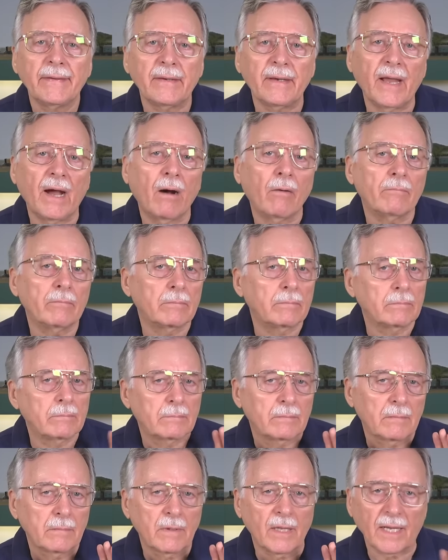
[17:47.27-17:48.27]
Now,
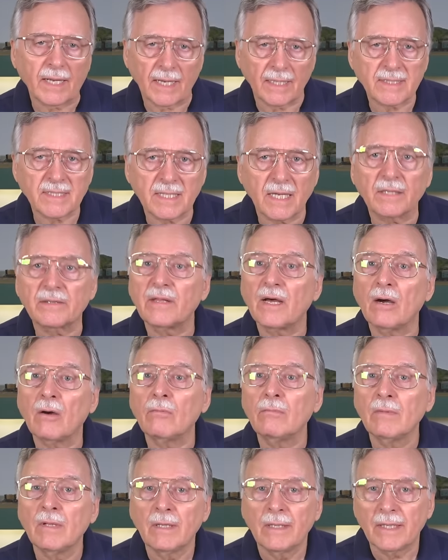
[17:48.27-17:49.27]
like I said
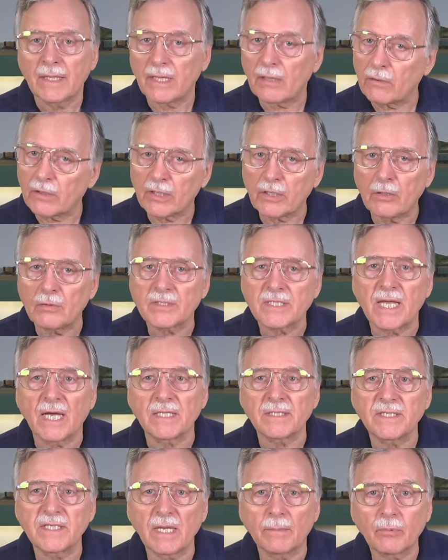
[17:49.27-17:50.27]
though, you can use
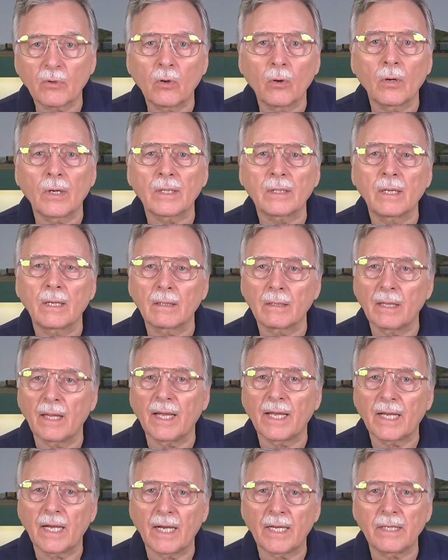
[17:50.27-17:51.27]
that zip cord
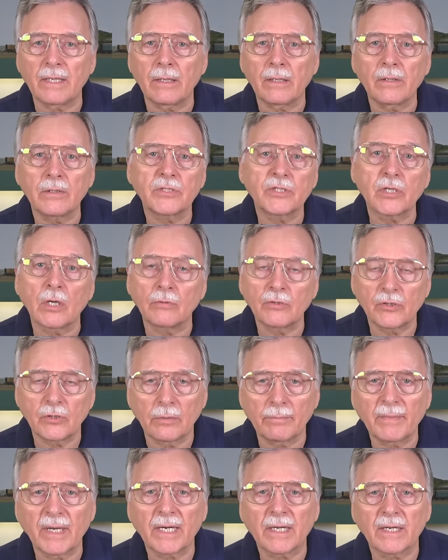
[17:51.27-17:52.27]
like I showed
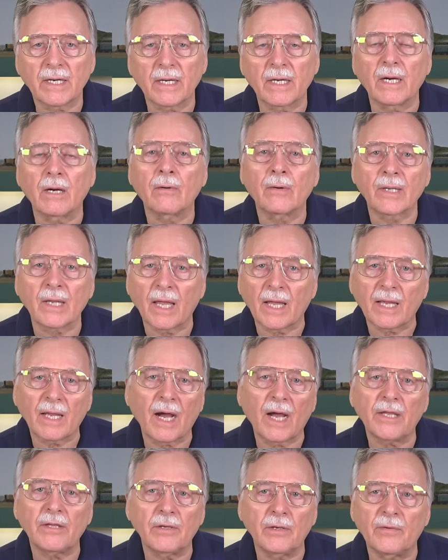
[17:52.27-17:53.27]
you a minute ago and like
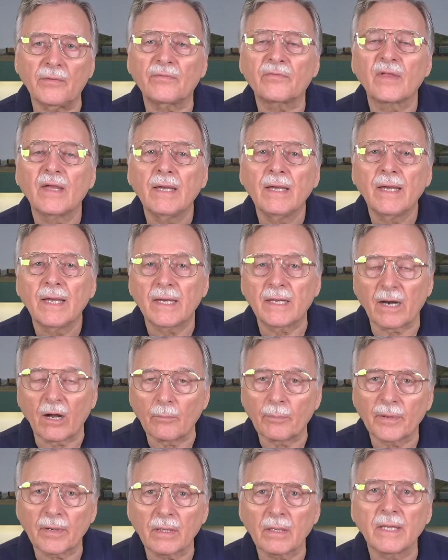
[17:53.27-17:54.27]
I use, and
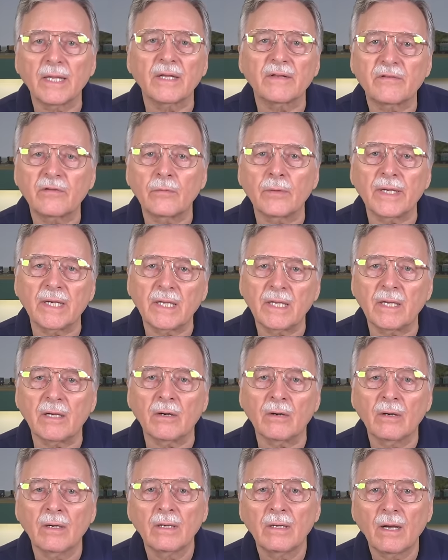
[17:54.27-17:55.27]
I'll put a link to it
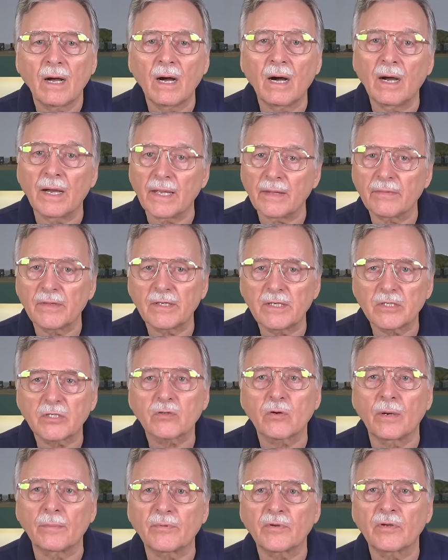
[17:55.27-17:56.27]
here uh, in the
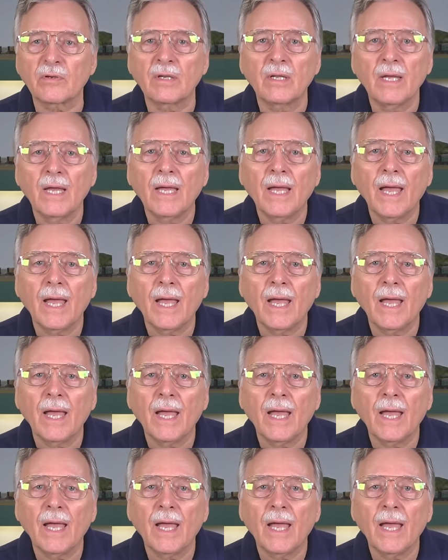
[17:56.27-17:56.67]
description.